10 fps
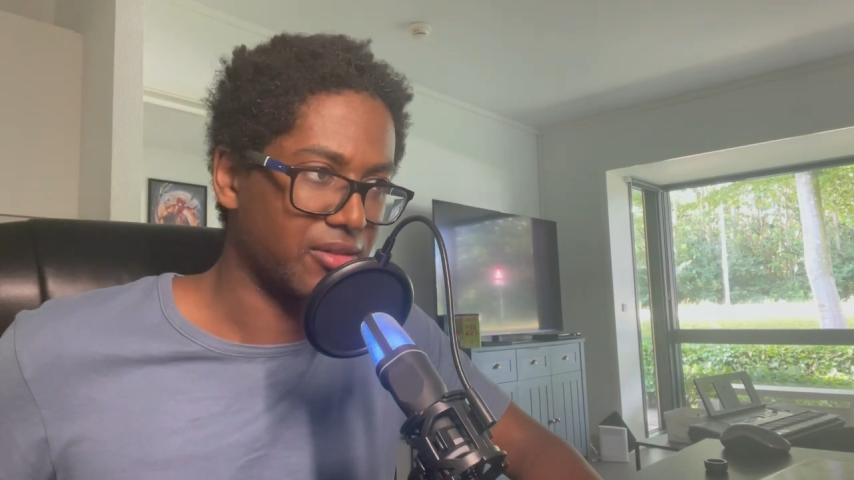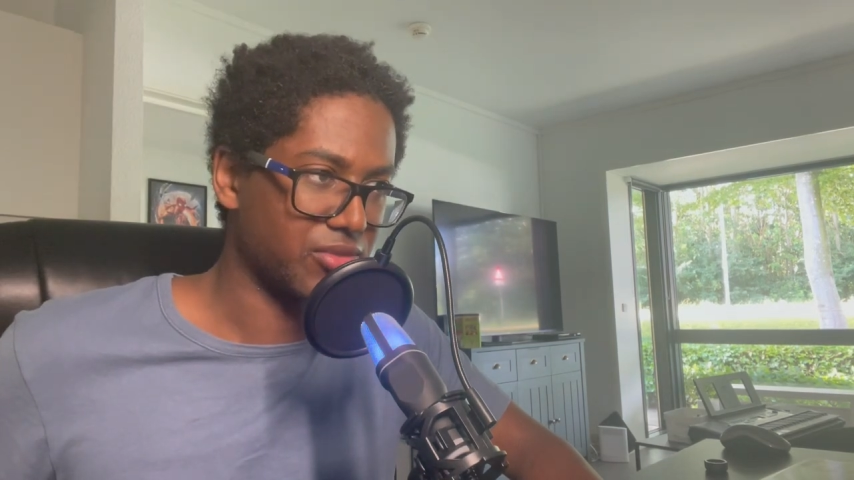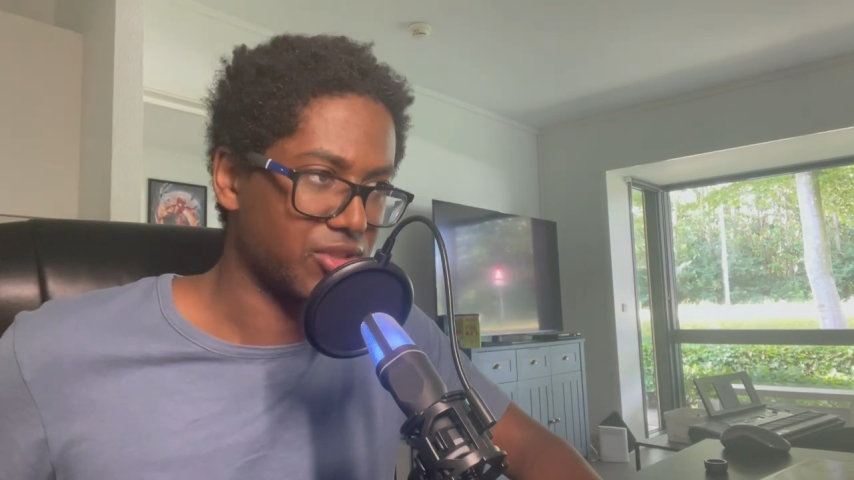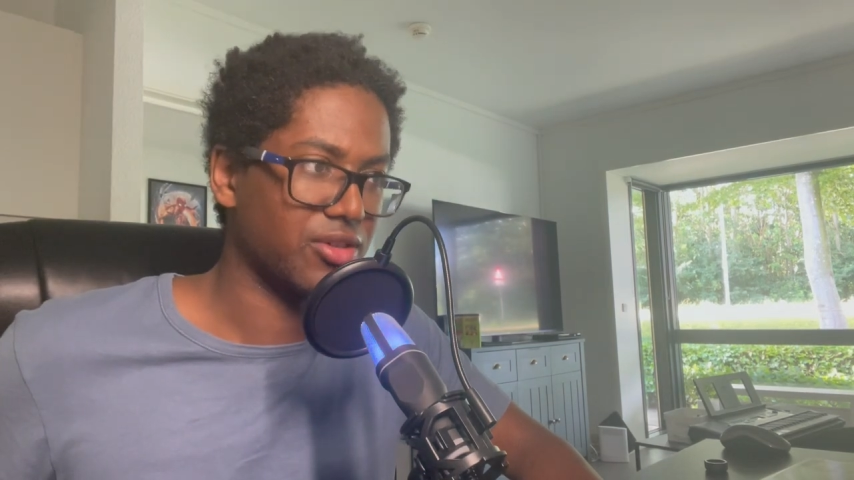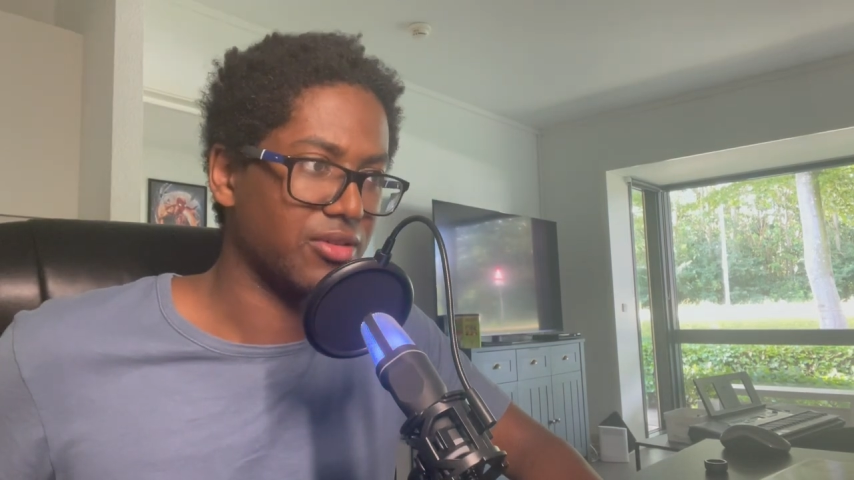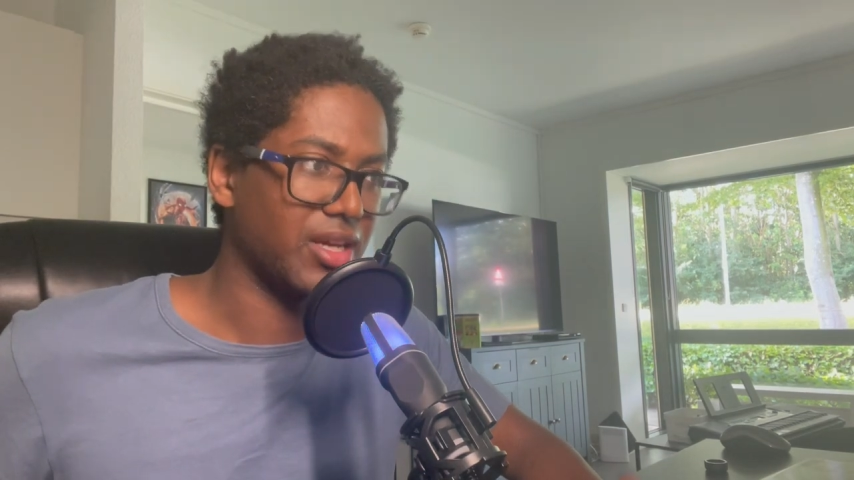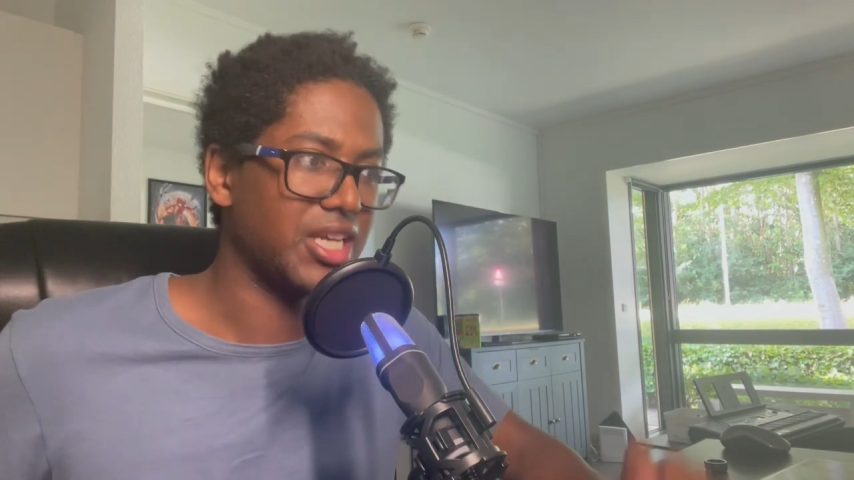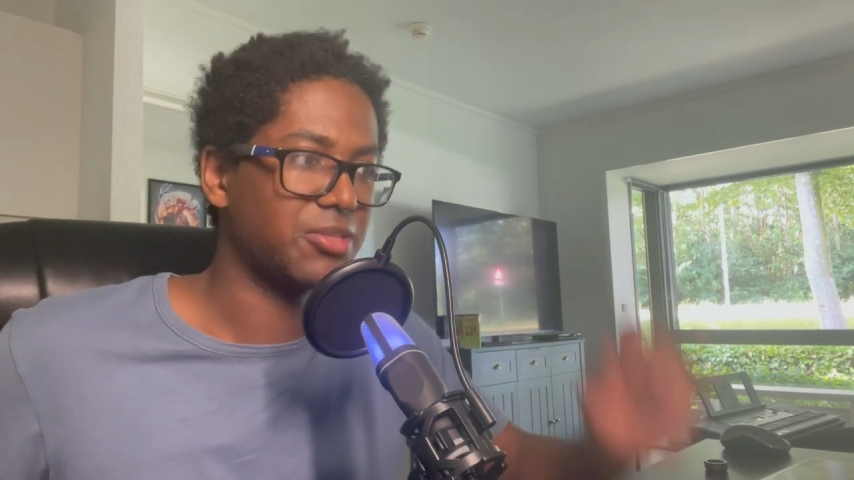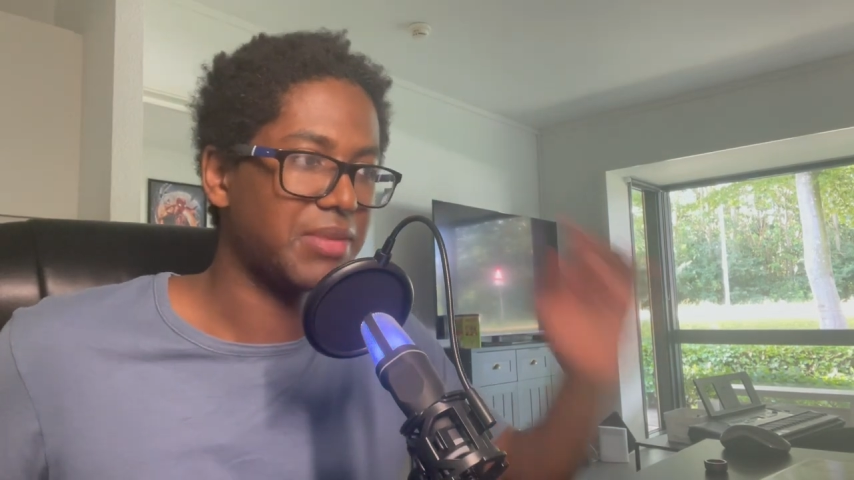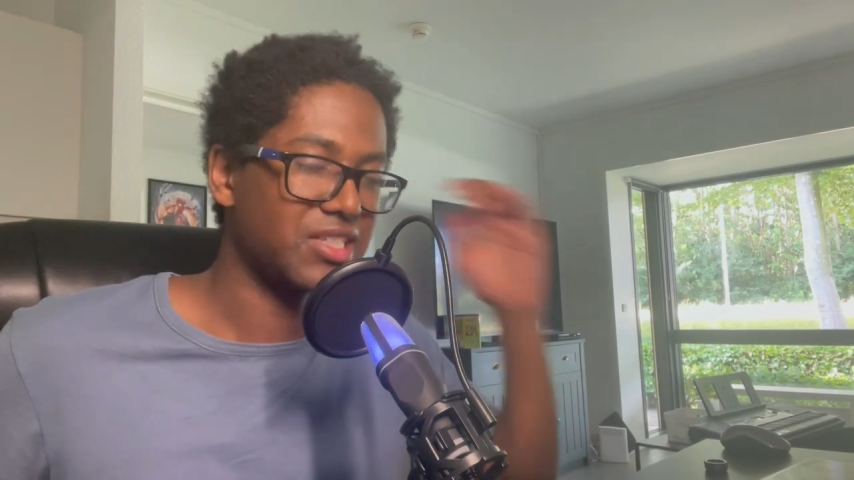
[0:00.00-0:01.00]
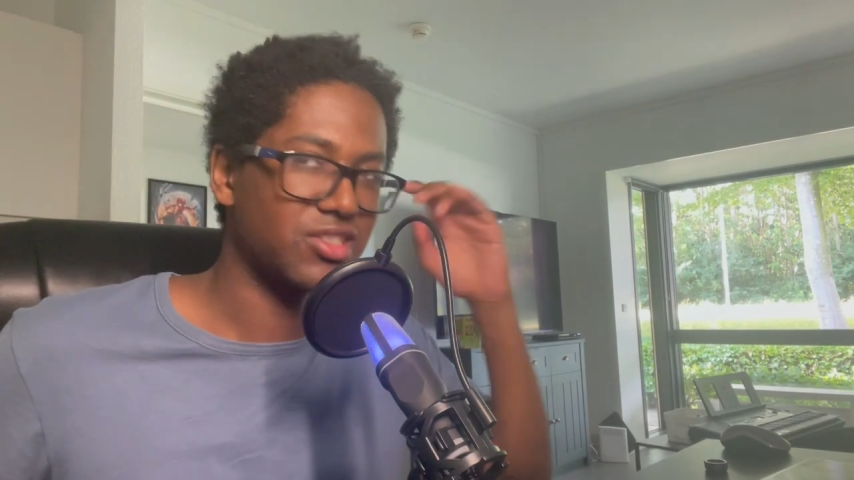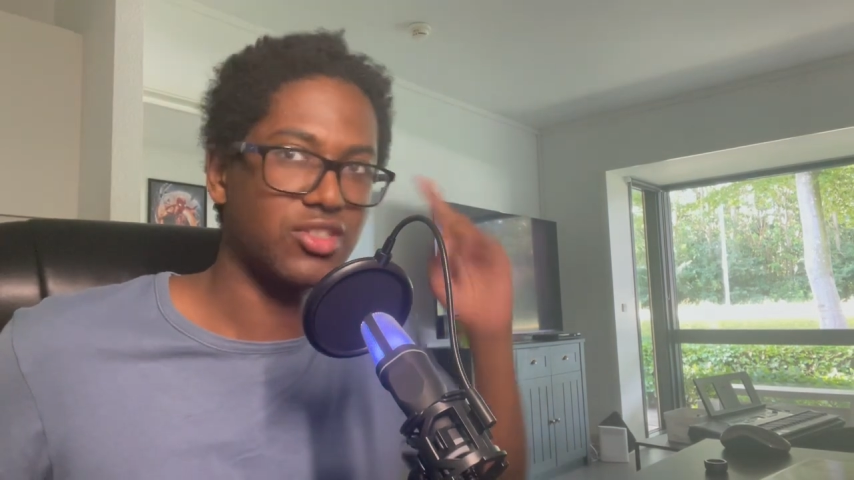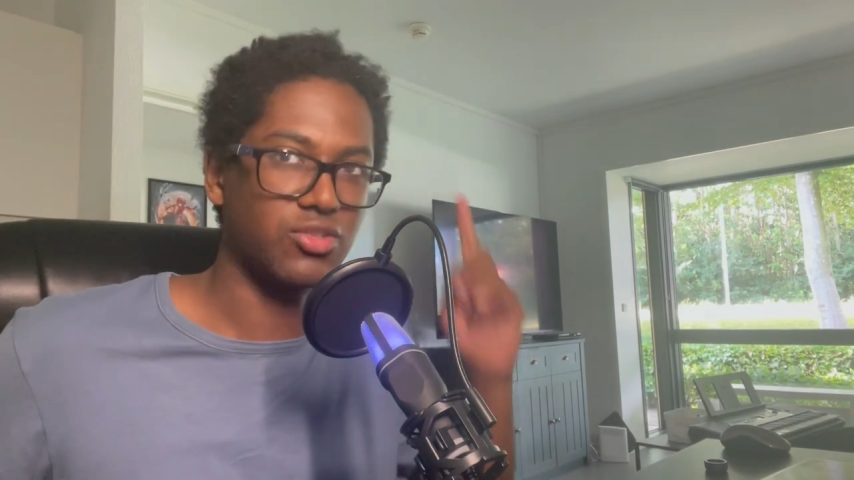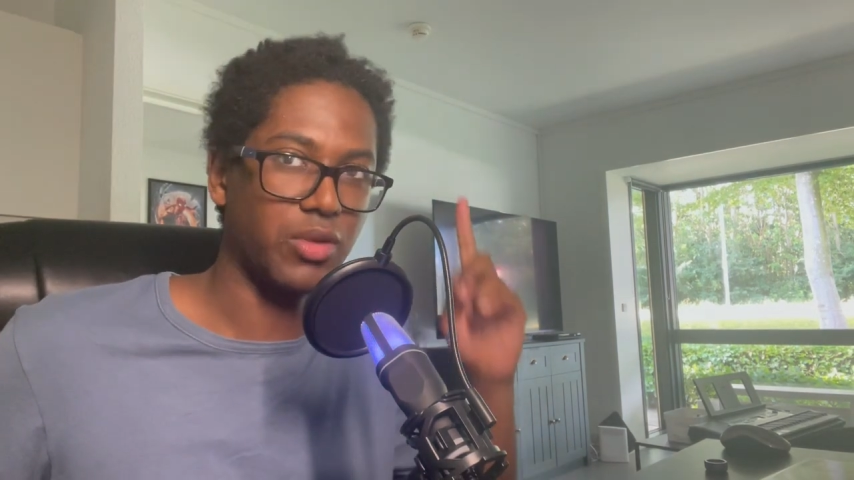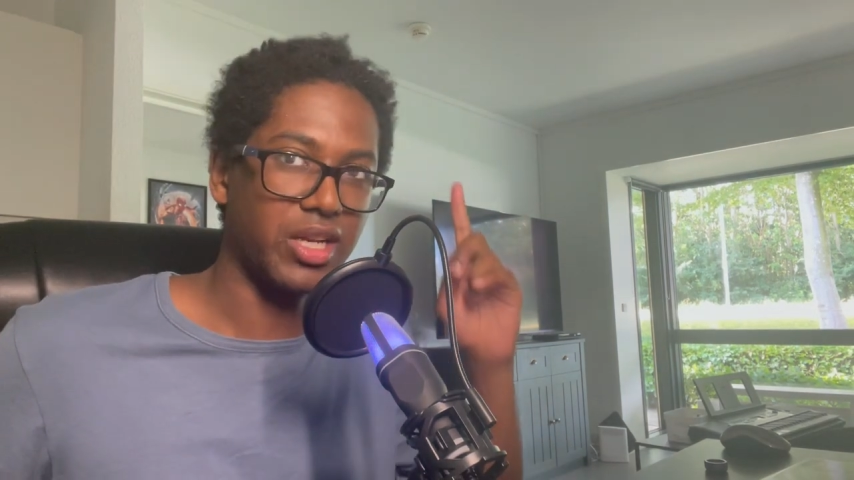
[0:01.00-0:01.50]
So it's best
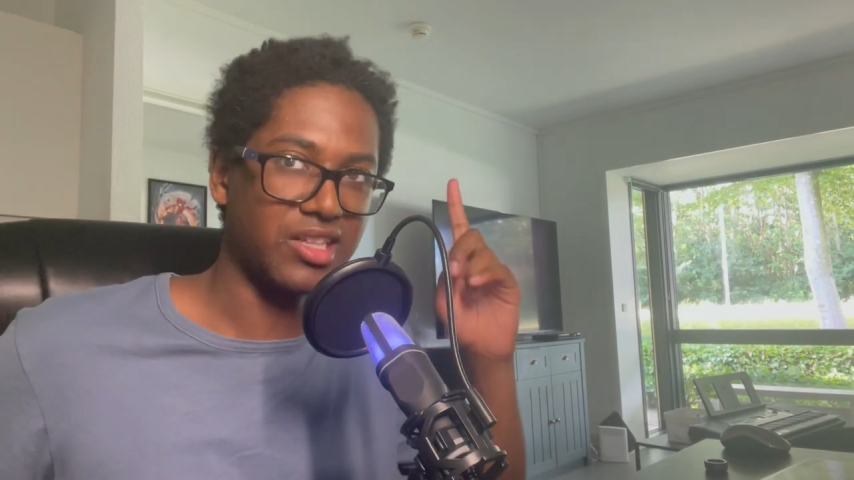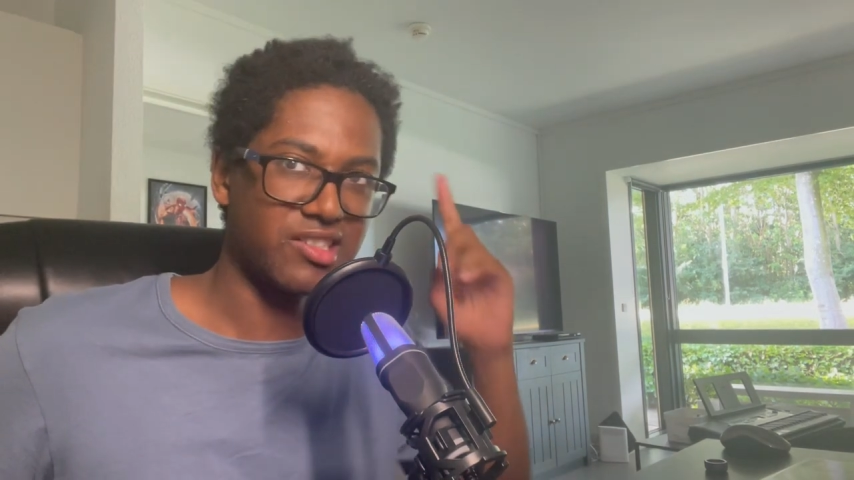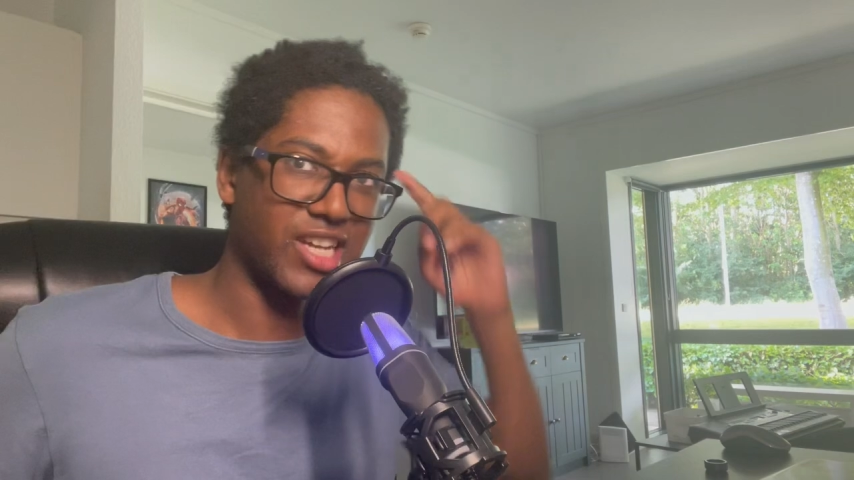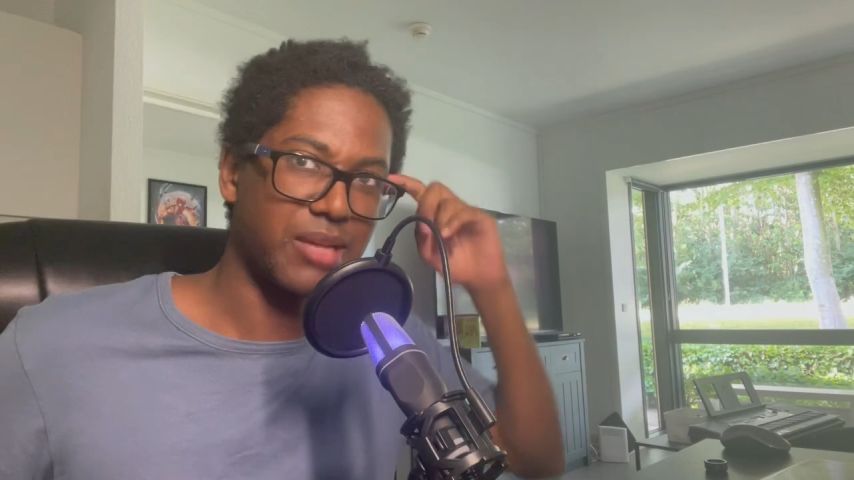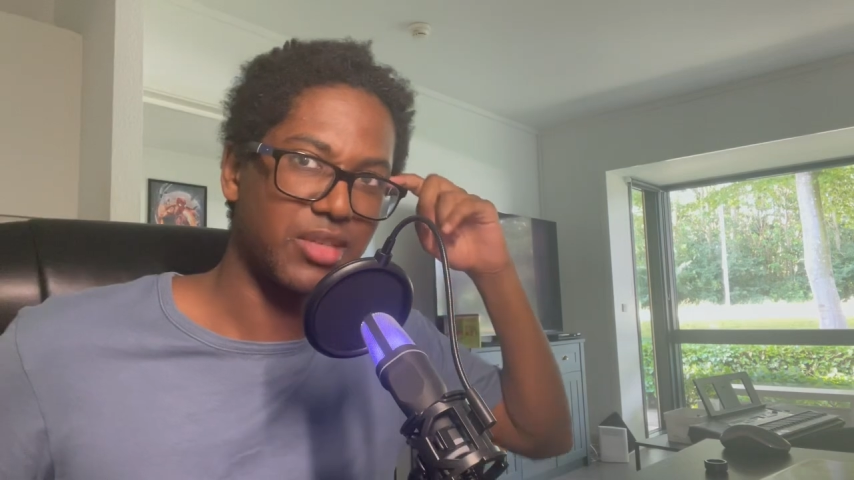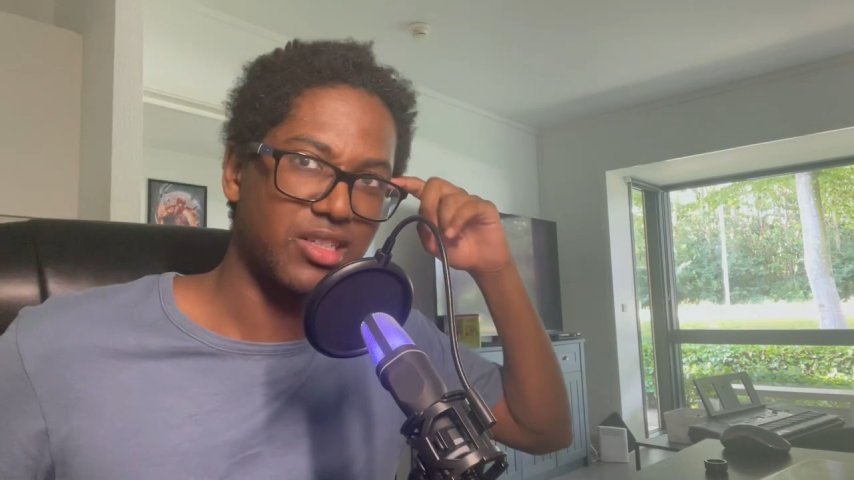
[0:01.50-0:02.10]
just one at a time.